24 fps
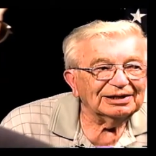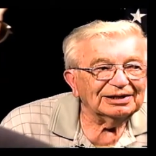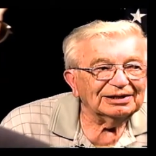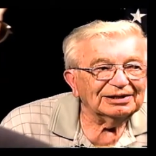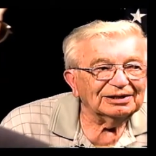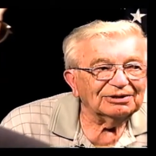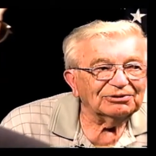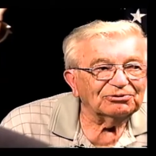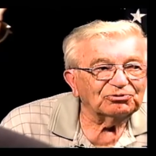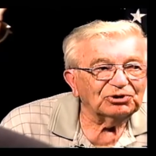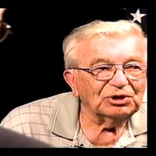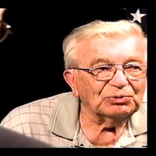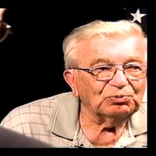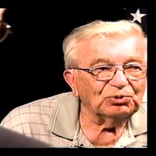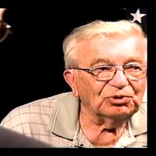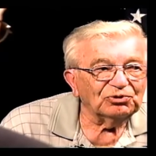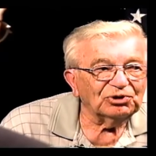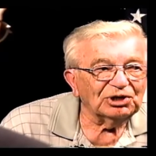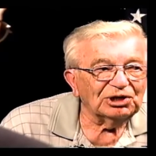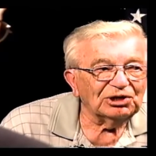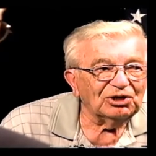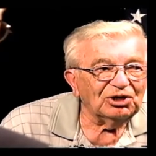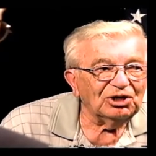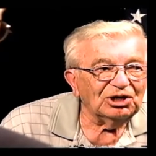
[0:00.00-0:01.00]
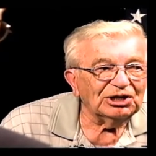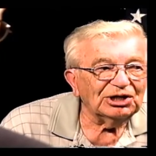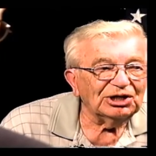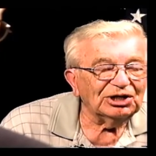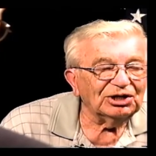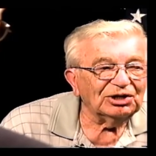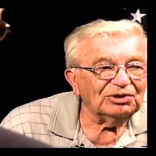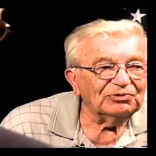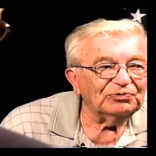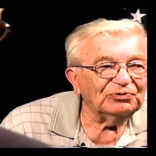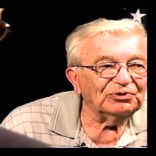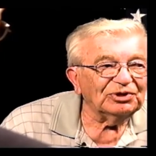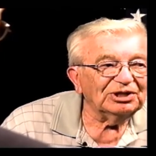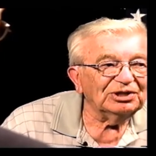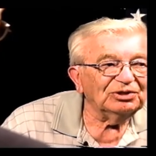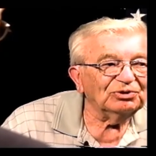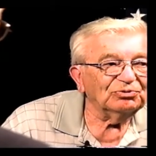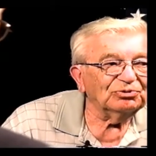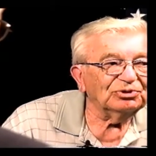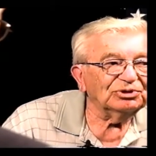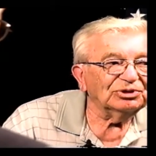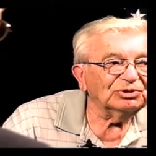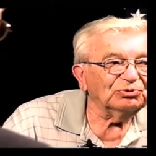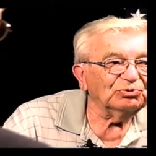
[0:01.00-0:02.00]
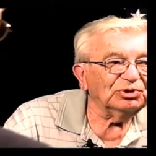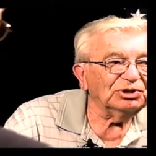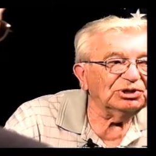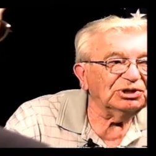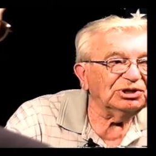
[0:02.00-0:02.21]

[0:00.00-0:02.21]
the strip wasn't long enough, and we